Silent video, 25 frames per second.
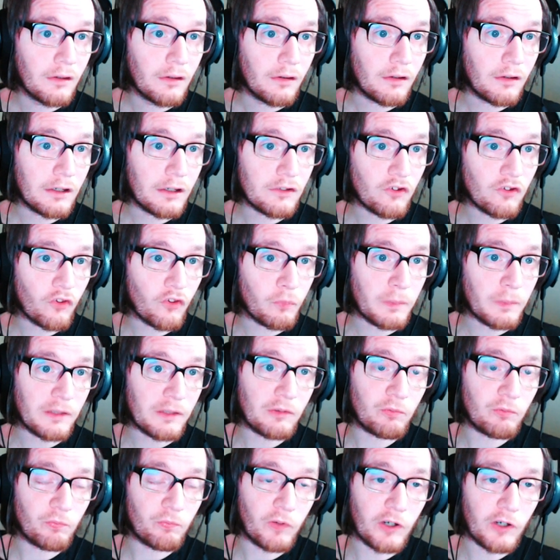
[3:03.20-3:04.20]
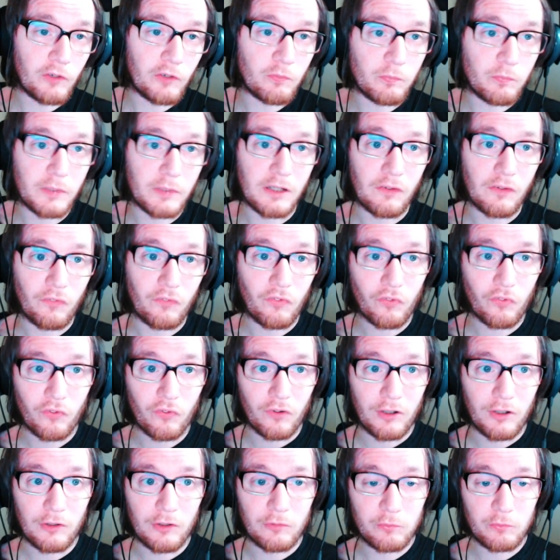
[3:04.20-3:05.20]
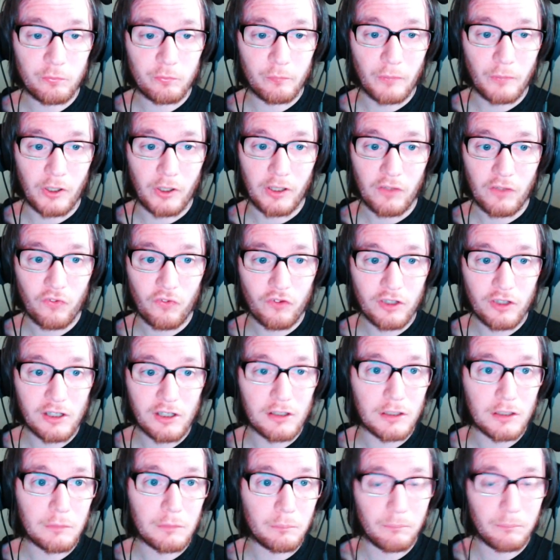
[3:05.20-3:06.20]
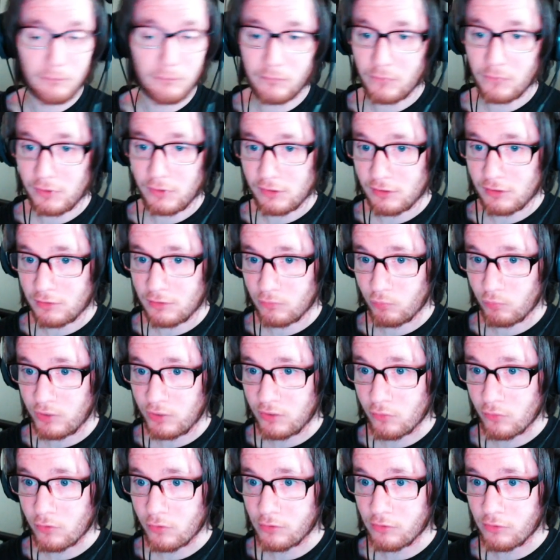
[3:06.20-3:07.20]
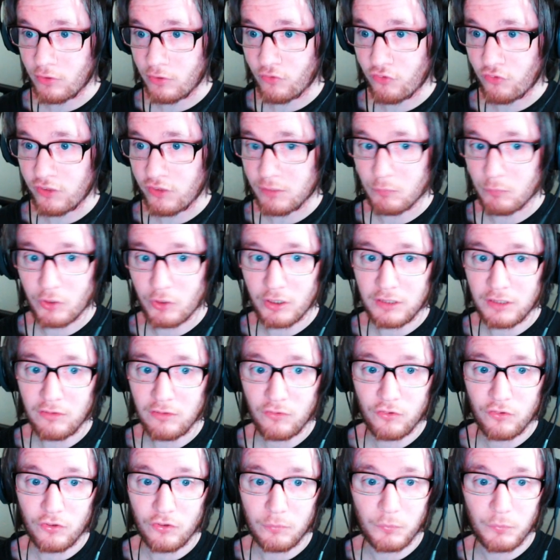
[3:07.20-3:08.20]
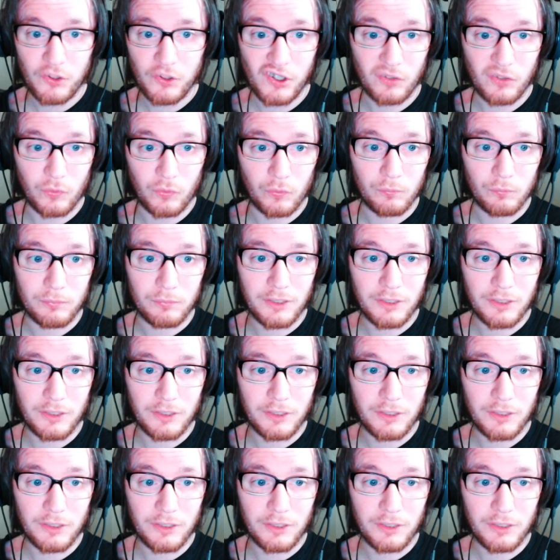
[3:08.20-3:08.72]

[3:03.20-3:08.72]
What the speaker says: I just spent the 5 minutes of my startup reorganizing my YouTube channel.